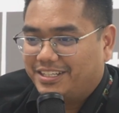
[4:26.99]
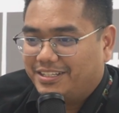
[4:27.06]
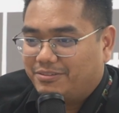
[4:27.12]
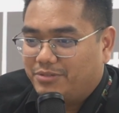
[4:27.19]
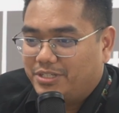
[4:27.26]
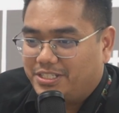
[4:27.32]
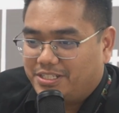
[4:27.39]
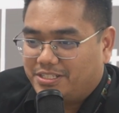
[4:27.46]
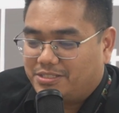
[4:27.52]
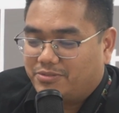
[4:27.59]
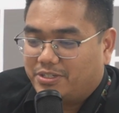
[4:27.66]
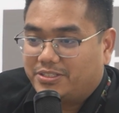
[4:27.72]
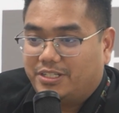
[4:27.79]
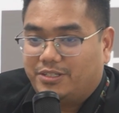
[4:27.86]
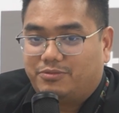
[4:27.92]
which is
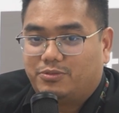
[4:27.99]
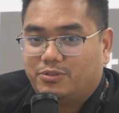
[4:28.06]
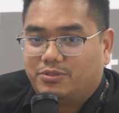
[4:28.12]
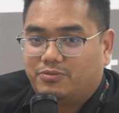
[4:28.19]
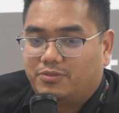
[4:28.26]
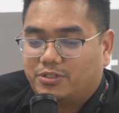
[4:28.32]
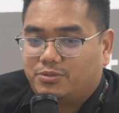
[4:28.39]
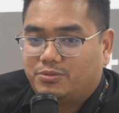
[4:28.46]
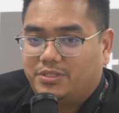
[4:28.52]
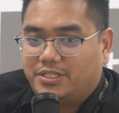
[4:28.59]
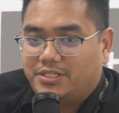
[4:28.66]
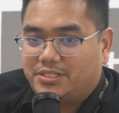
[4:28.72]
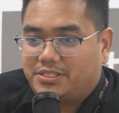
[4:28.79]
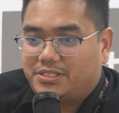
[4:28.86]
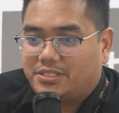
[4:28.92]
very helpful for
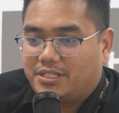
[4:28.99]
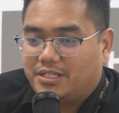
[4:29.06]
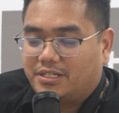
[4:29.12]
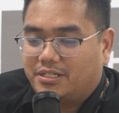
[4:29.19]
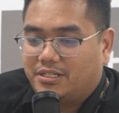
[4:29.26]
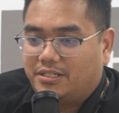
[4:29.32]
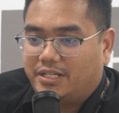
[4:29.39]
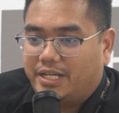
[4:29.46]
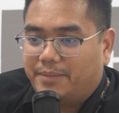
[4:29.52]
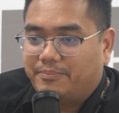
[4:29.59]
today's lab